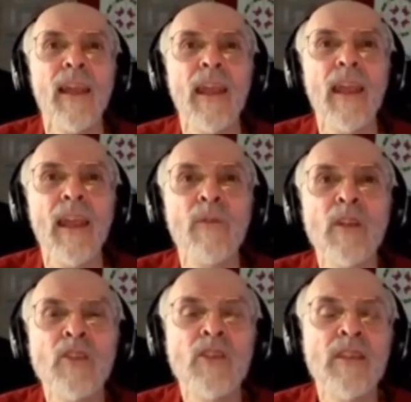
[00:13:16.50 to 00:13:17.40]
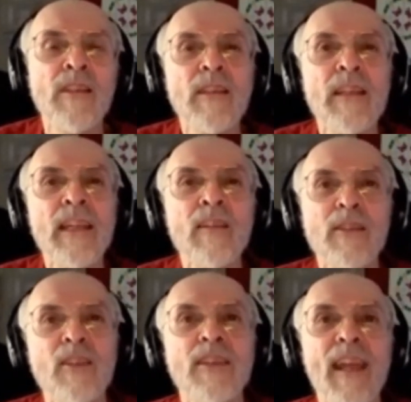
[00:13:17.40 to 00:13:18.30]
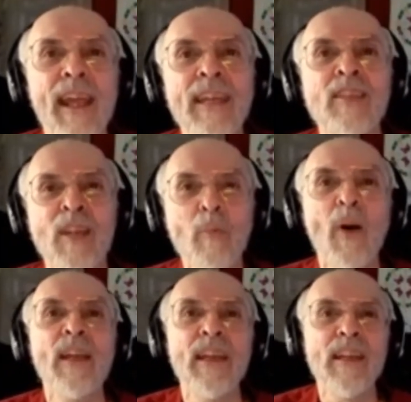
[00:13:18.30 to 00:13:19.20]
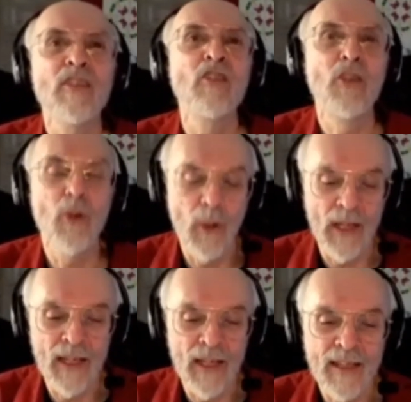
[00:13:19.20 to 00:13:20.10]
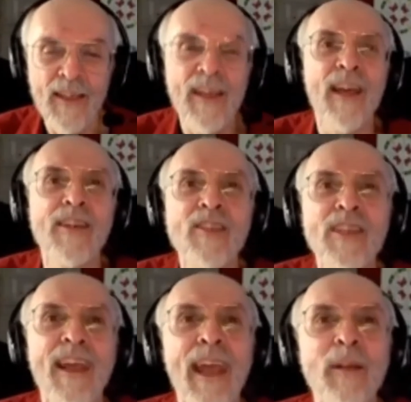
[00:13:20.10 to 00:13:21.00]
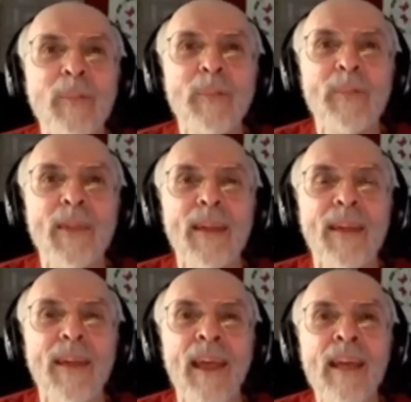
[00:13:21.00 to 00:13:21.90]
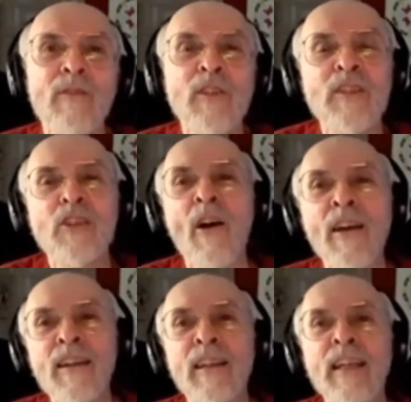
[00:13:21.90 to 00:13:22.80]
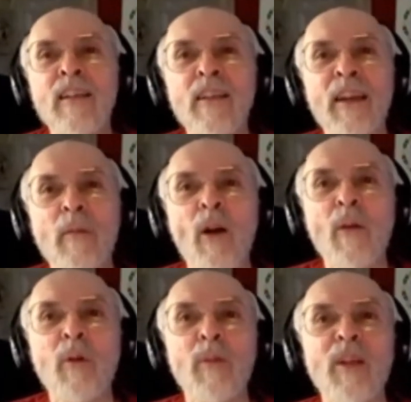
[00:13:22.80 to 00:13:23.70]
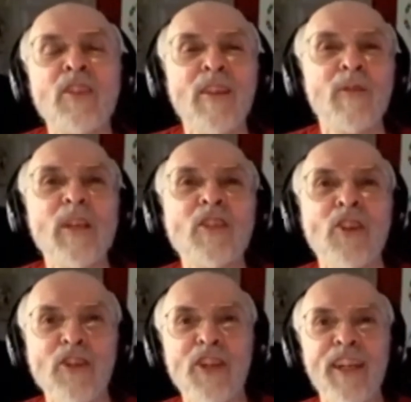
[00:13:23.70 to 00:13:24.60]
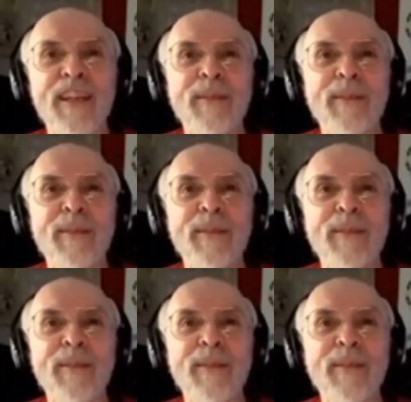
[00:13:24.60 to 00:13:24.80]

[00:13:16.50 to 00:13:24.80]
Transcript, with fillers: If it's still legal today, somebody is doing it in the SCA. And if it's not illegal, they're probably still researching it.